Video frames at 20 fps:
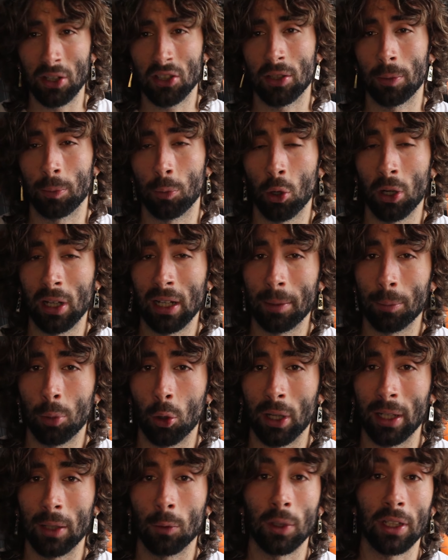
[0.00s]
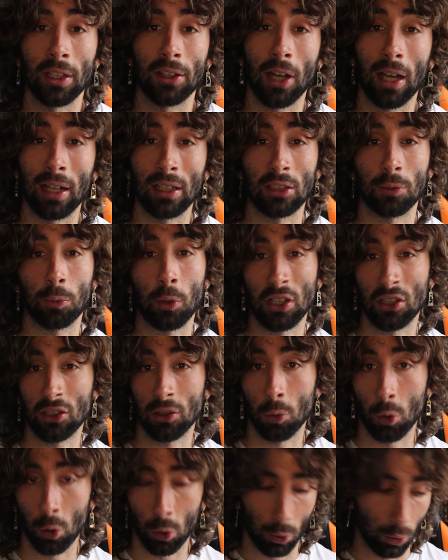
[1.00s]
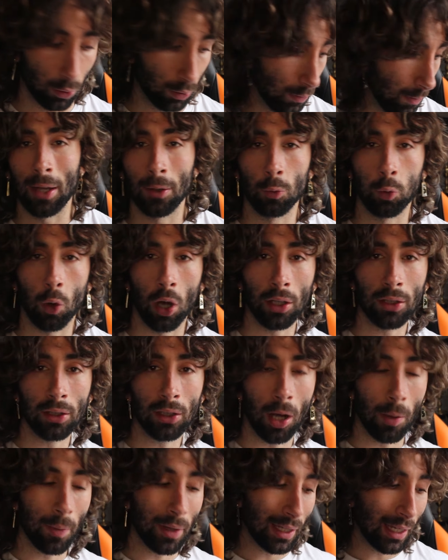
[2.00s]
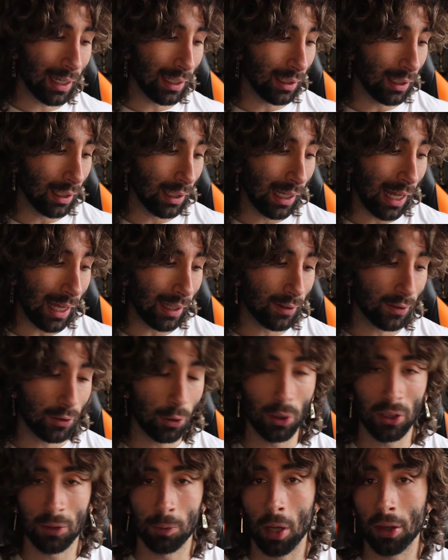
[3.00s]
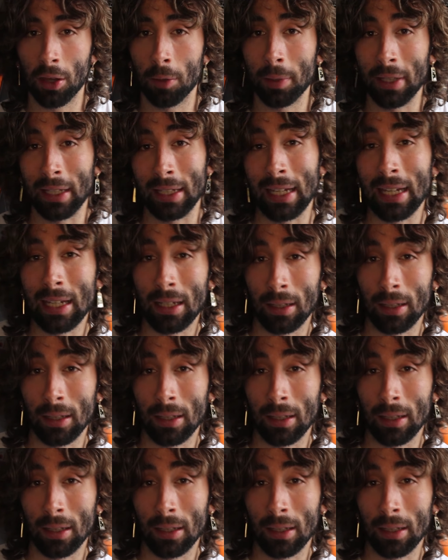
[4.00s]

reached a boiling point when the Titans breached the wall, and one coming in led to his mother being